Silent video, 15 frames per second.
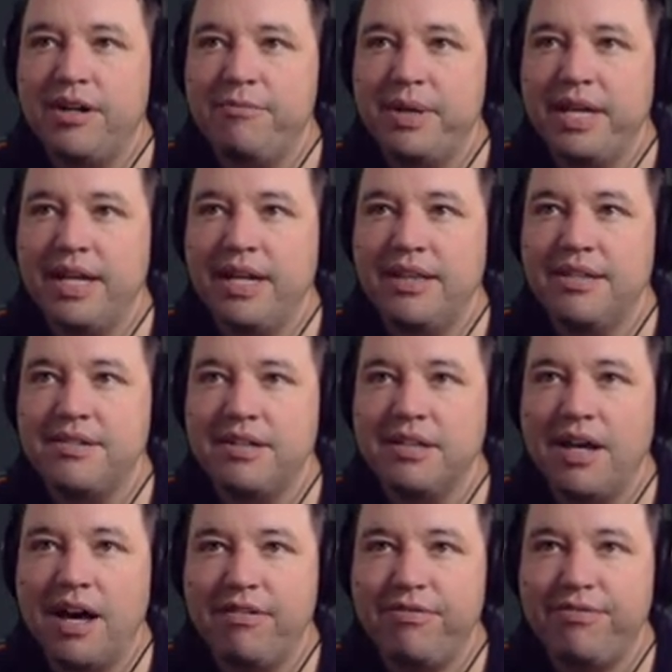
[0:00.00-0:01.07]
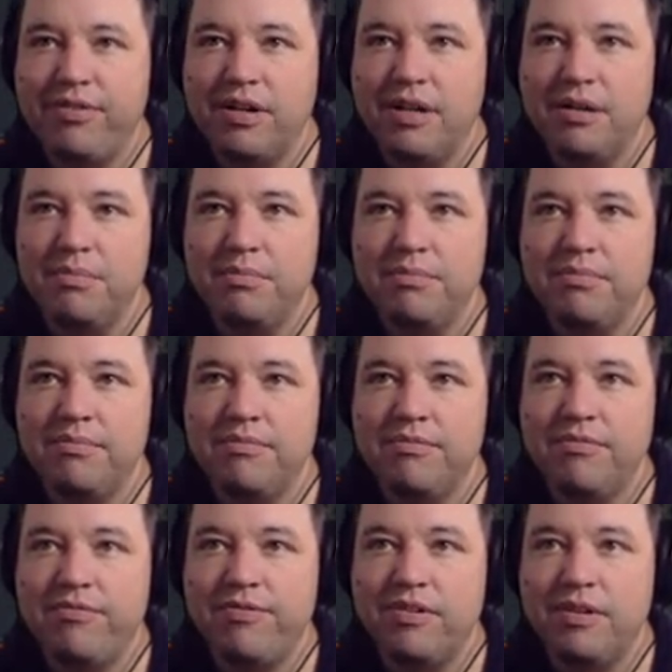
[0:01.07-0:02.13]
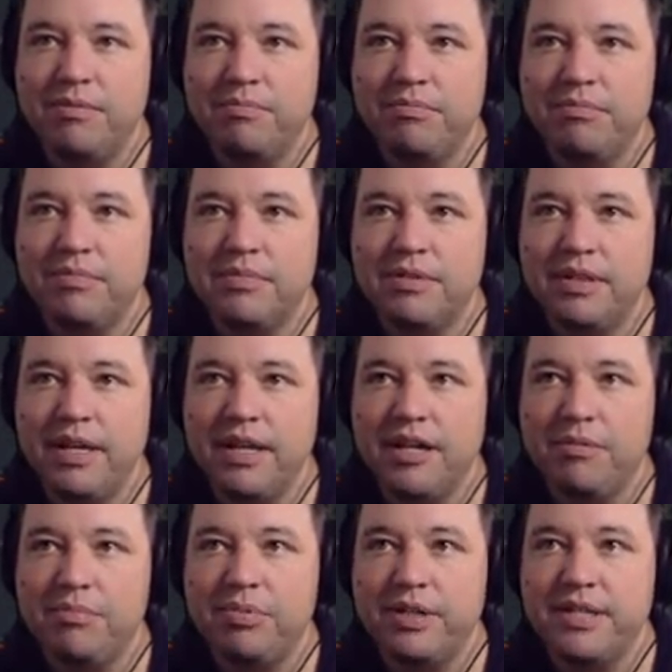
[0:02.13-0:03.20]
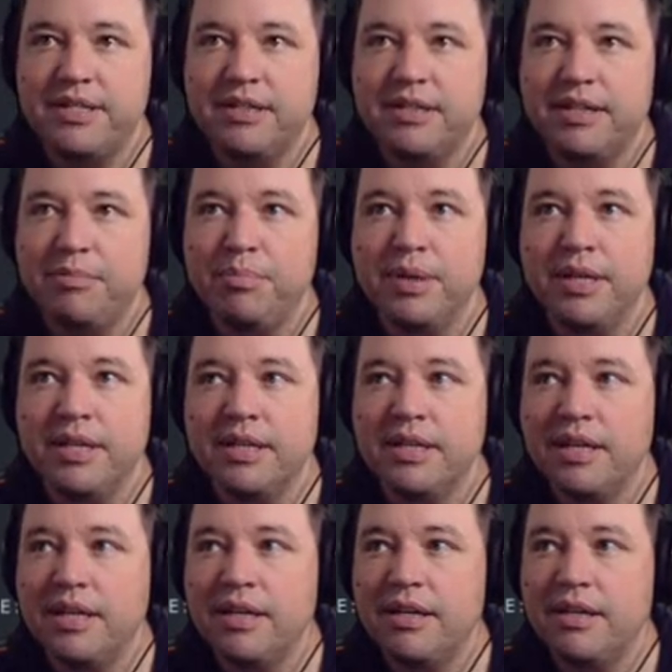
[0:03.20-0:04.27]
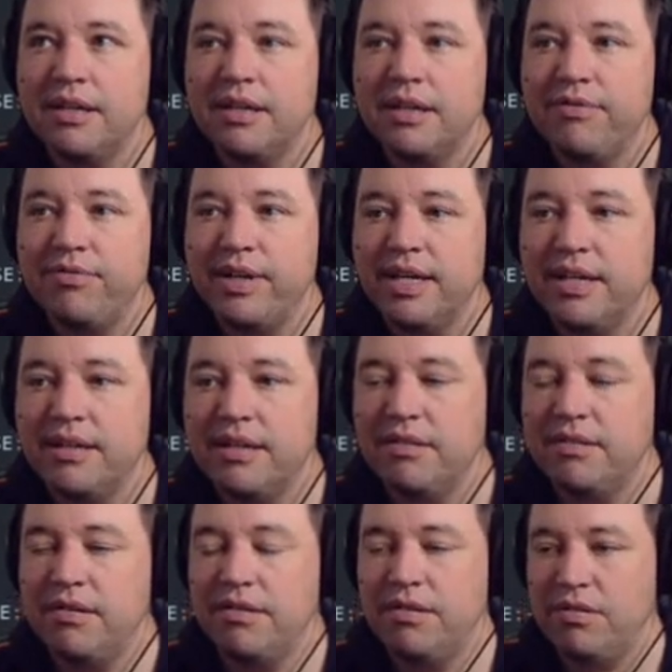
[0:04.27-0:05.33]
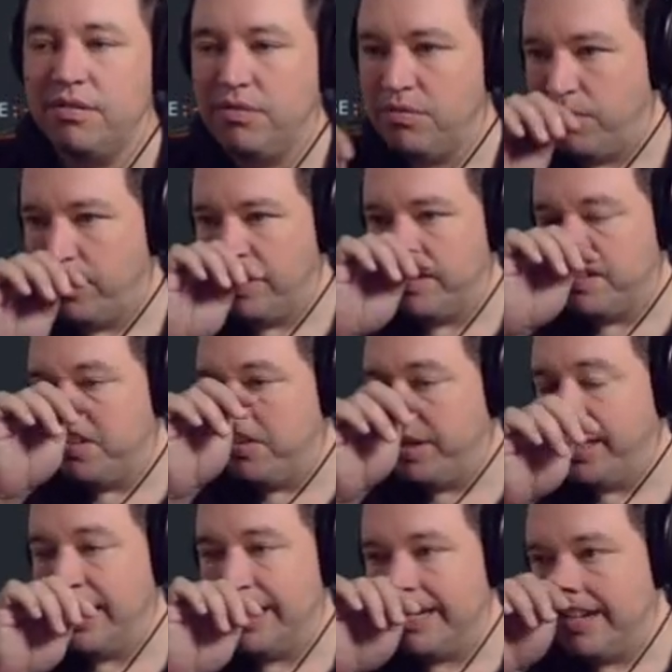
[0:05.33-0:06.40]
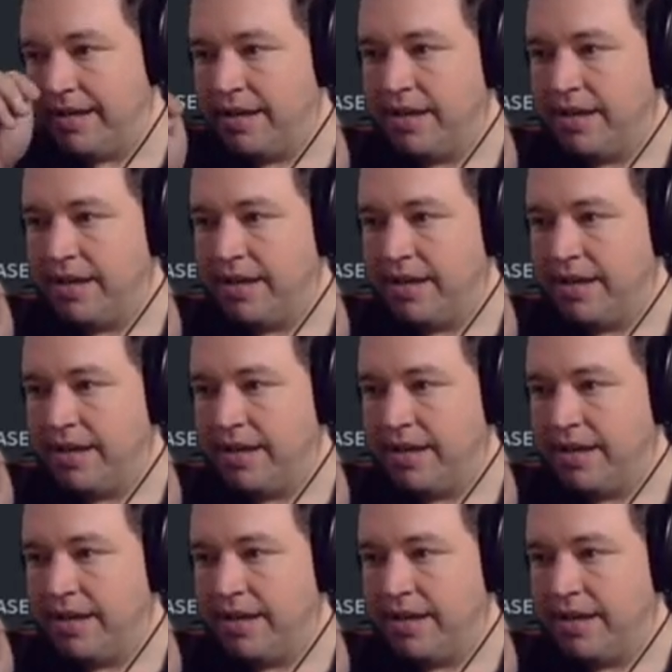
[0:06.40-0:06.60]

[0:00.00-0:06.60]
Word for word: I've been getting this a lot from GitHub recently, but if we hit do it again,